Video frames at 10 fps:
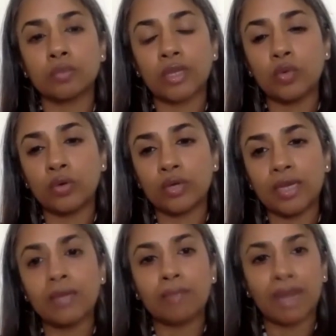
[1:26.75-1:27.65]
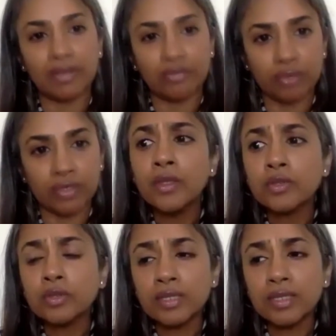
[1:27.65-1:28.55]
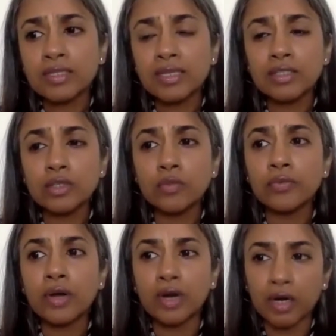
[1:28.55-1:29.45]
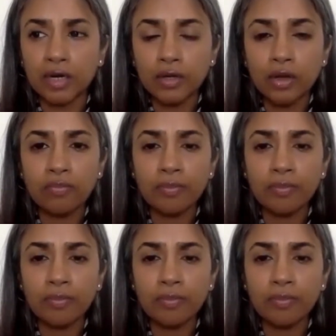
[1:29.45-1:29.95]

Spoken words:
when you create mindfulness, so these things you've heard of,